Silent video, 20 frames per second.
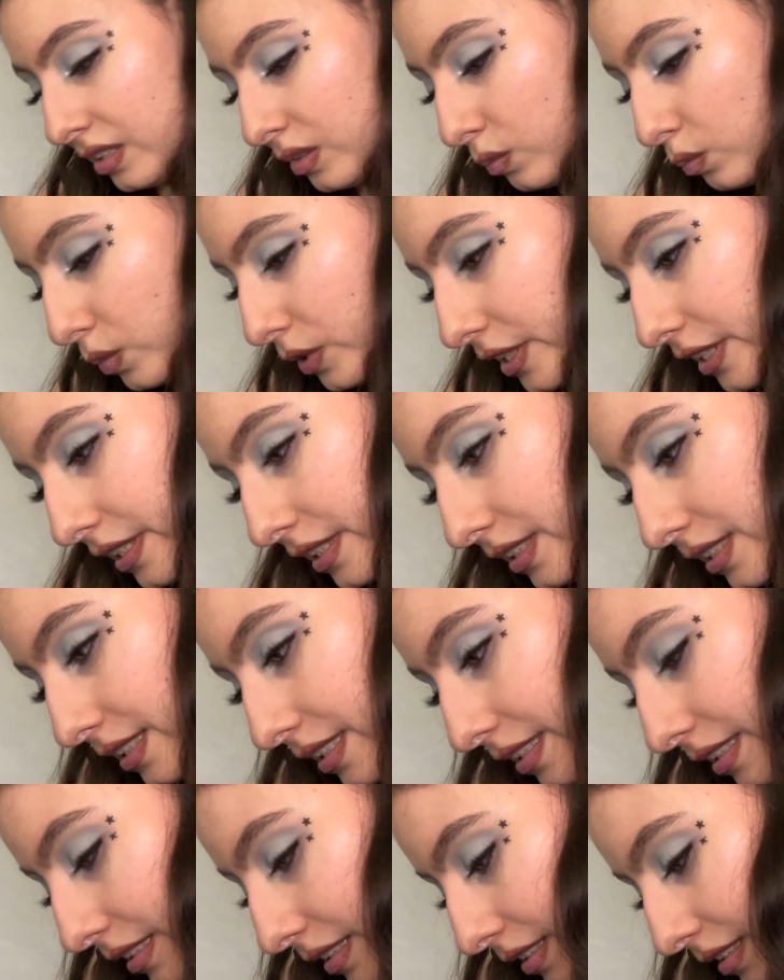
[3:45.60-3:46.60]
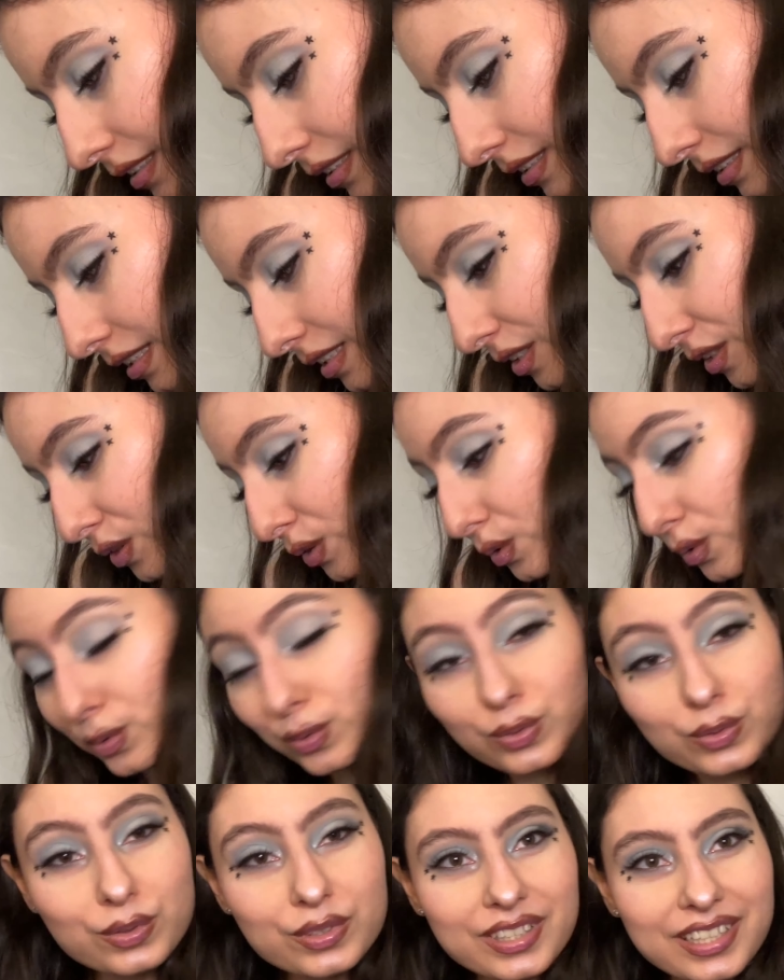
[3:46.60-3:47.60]
what is this?
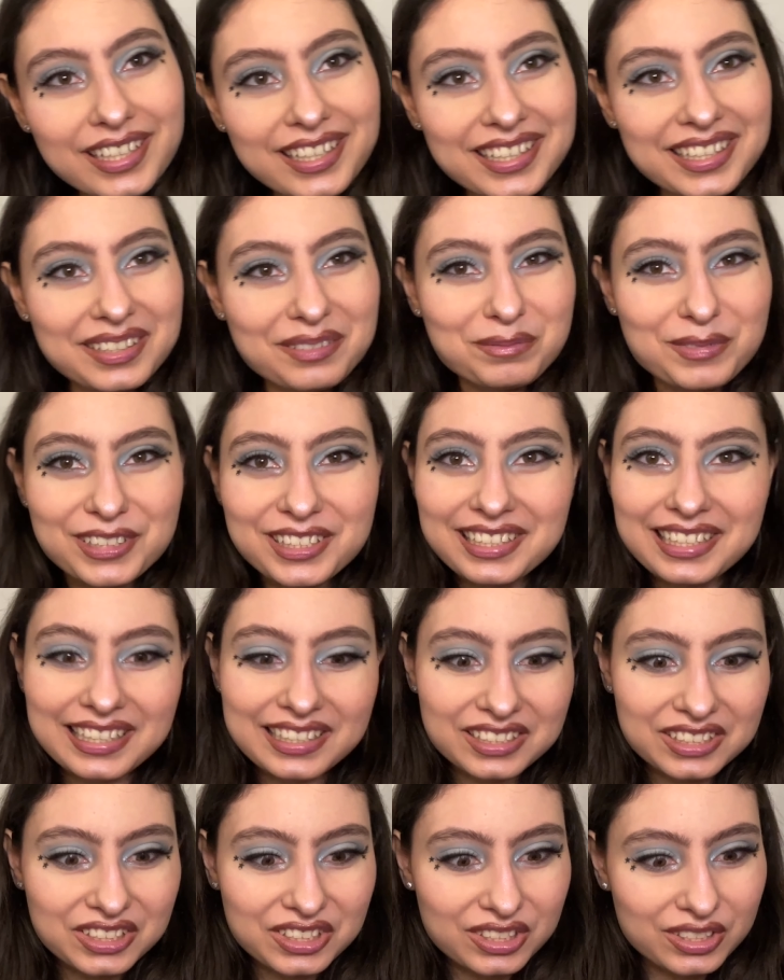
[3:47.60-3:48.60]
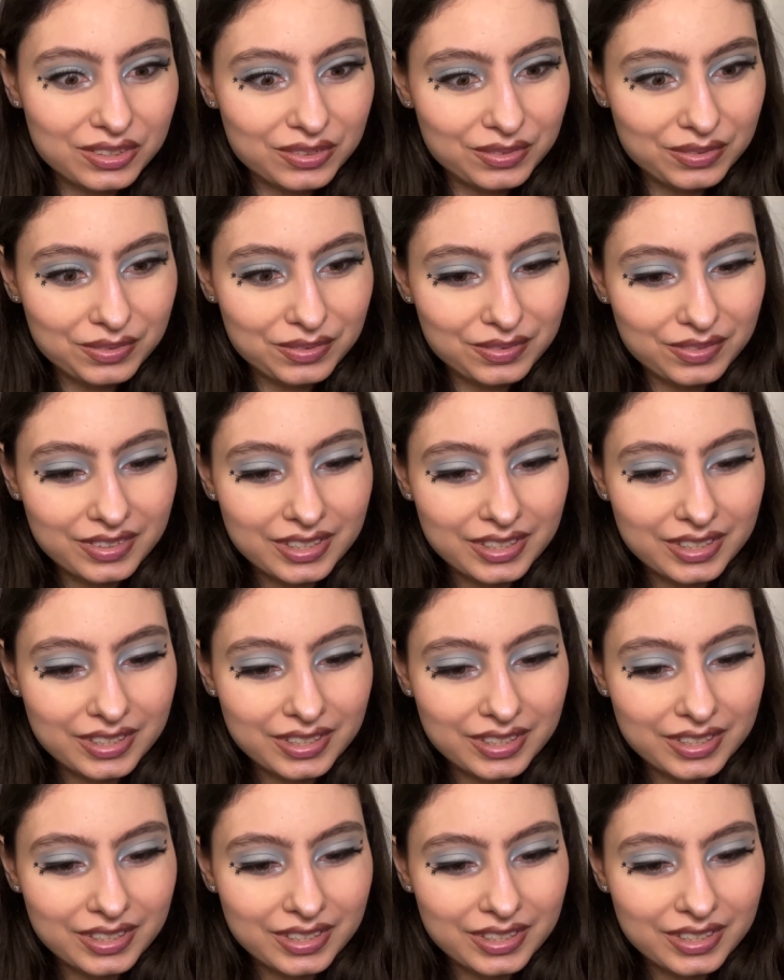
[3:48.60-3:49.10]
Oh yay, more lash glue.